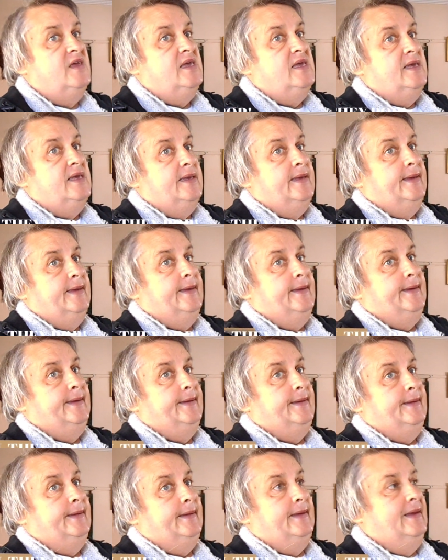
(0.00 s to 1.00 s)
White
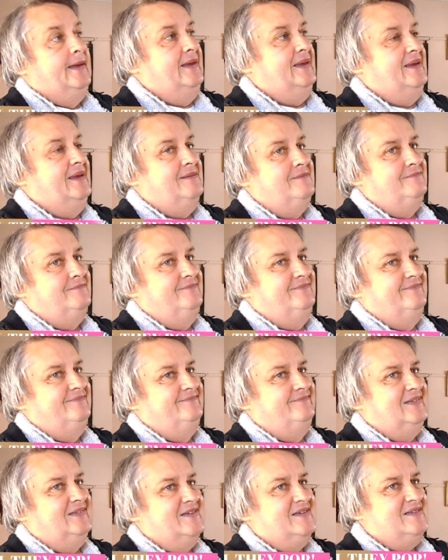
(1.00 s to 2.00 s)
ones, pink ones,
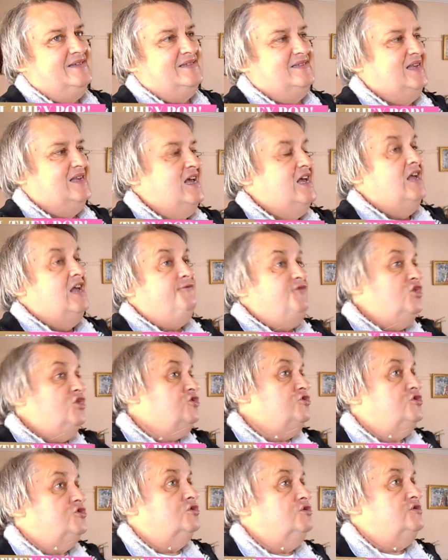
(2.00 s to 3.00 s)
blue ones, red. If you
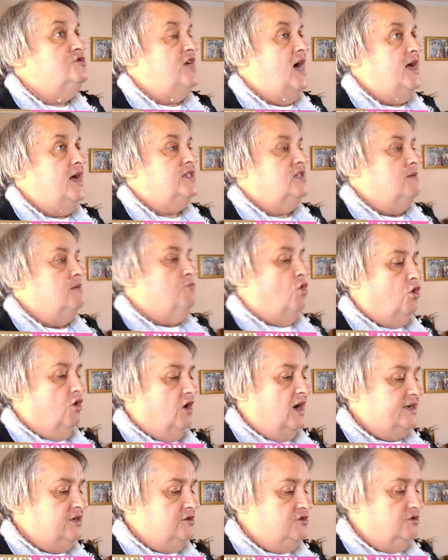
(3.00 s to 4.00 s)
can do that, the more
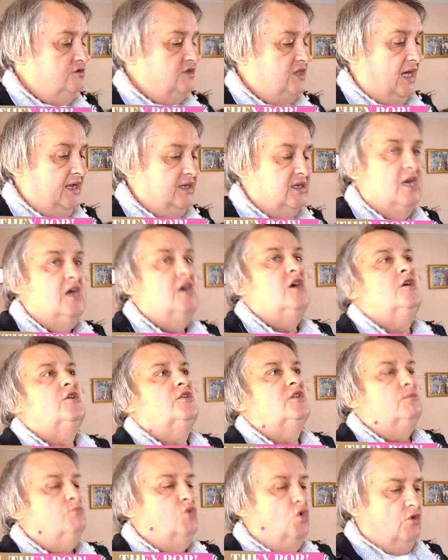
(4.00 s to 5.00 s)
I can do that,
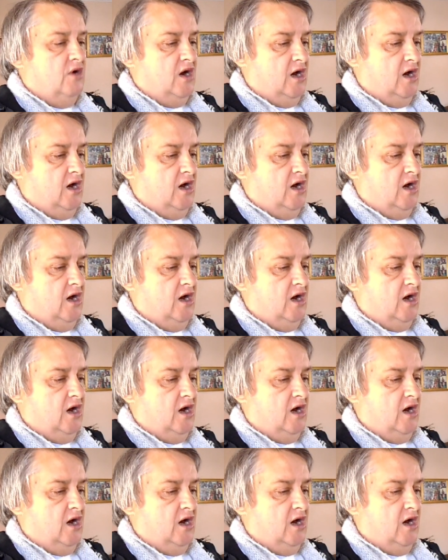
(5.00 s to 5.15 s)
yellow, the more